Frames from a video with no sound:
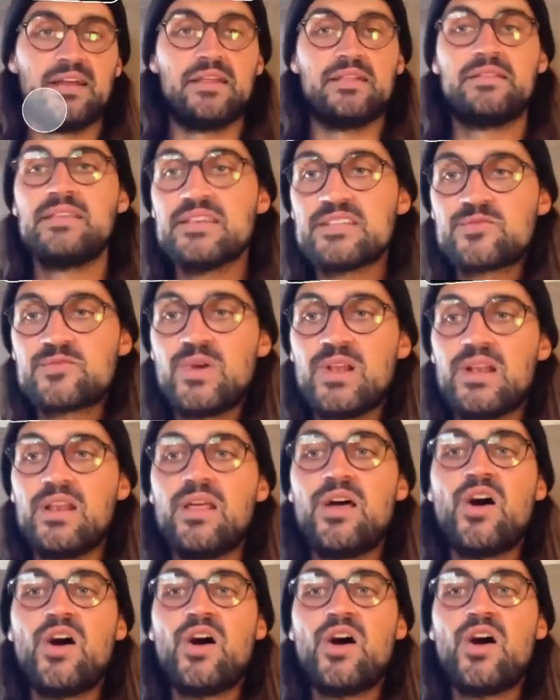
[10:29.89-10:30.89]
And this will
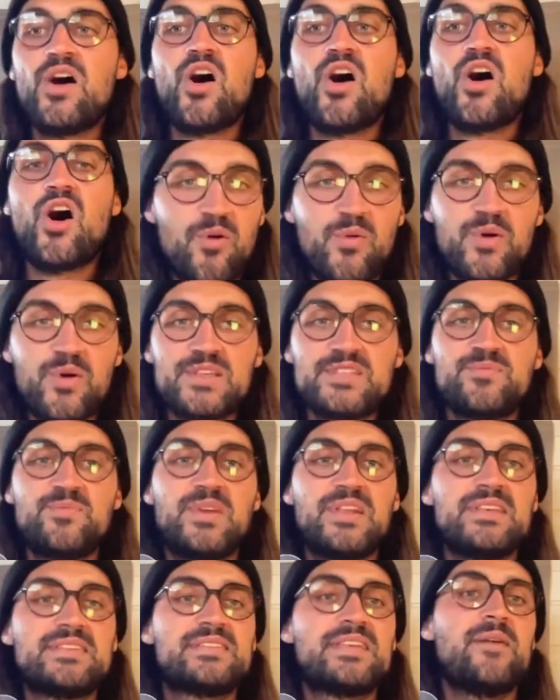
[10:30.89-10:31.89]
always be
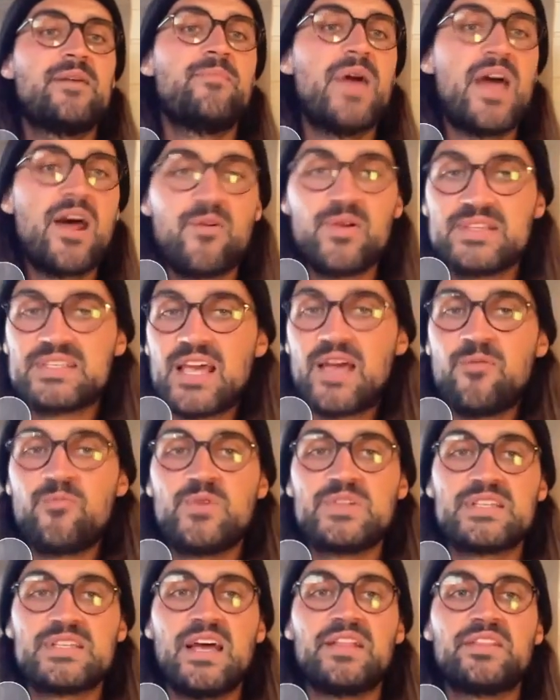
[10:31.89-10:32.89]
the same. Every time we
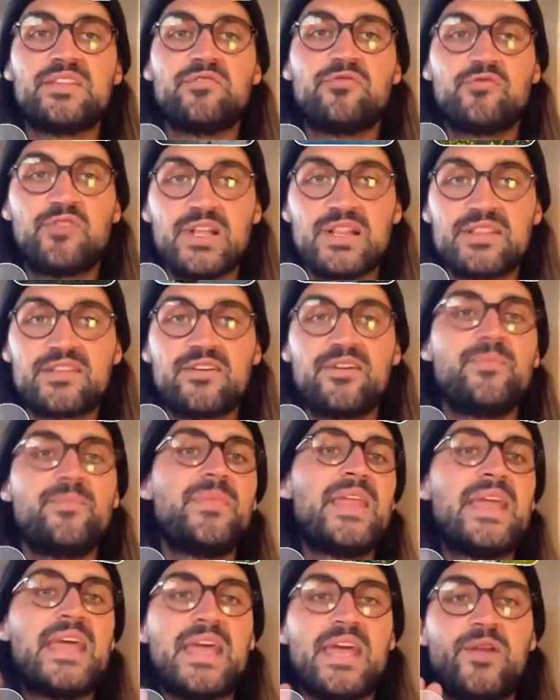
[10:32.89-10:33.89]
start the filter,
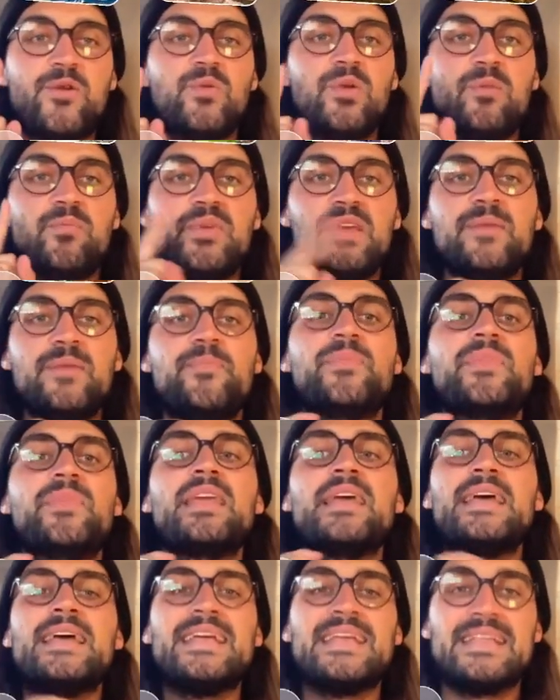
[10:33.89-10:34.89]
it will be
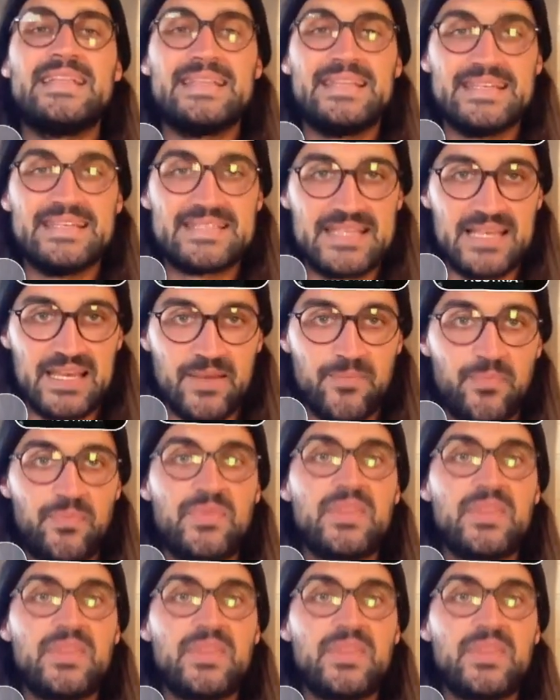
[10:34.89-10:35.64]
the same.